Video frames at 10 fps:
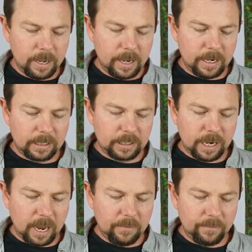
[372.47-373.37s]
It is
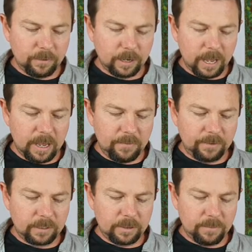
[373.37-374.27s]
shameful
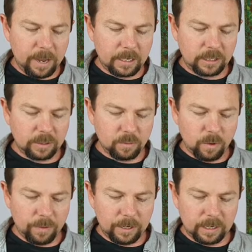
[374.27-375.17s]
even to mention
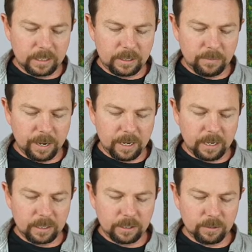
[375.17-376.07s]
what the
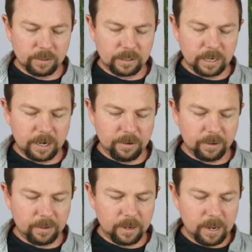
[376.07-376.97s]
disobedient do in secret,
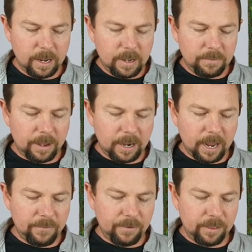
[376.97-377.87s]
but
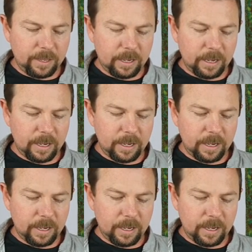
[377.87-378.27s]
everything